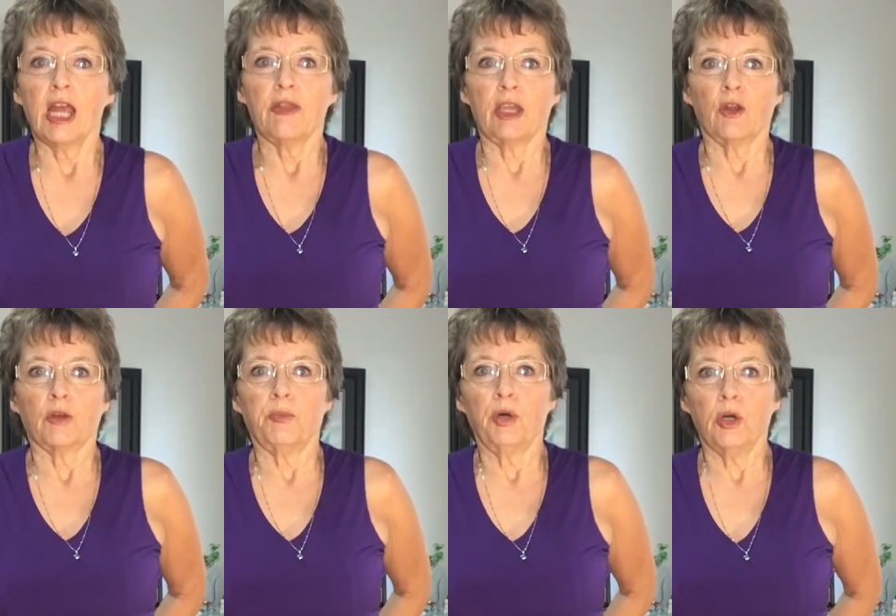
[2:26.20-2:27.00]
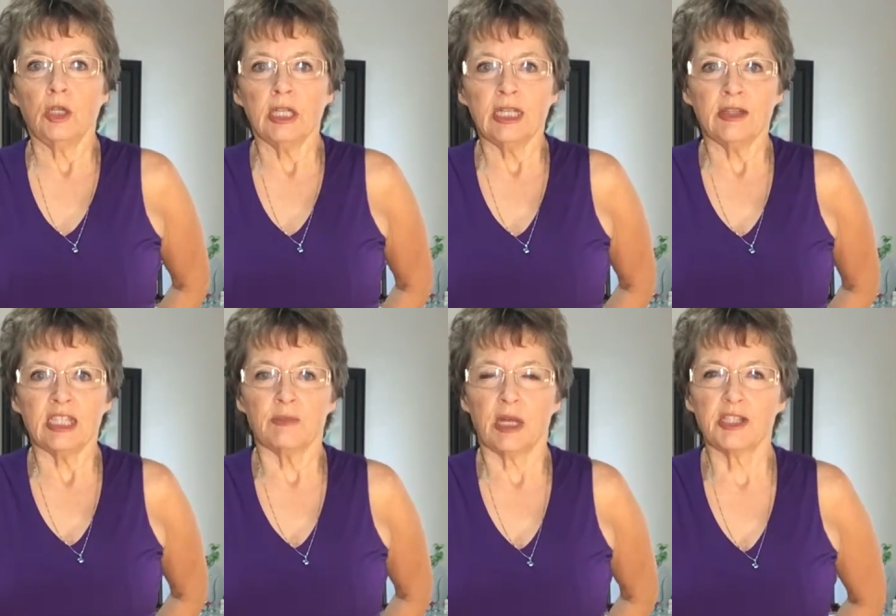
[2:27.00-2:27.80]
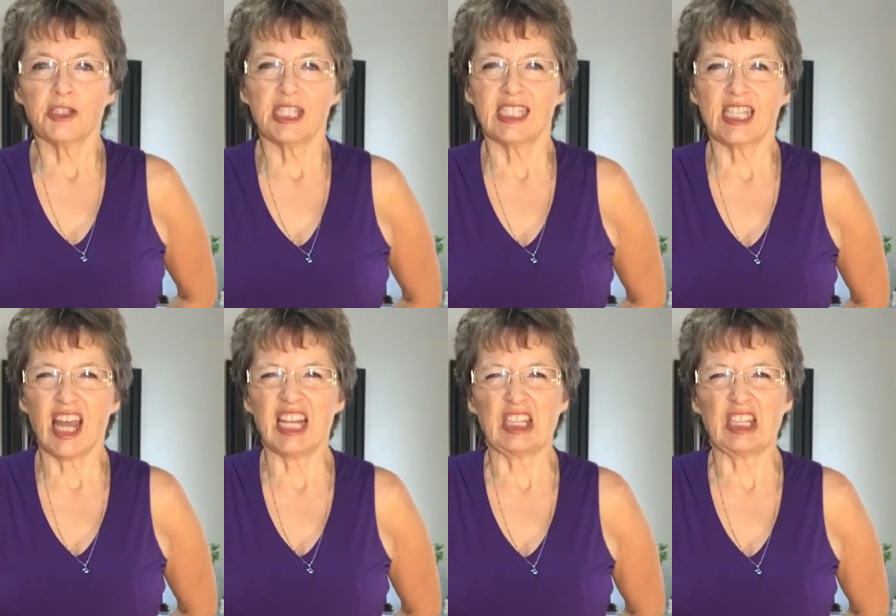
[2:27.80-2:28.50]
that you're pulling these muscles in tight,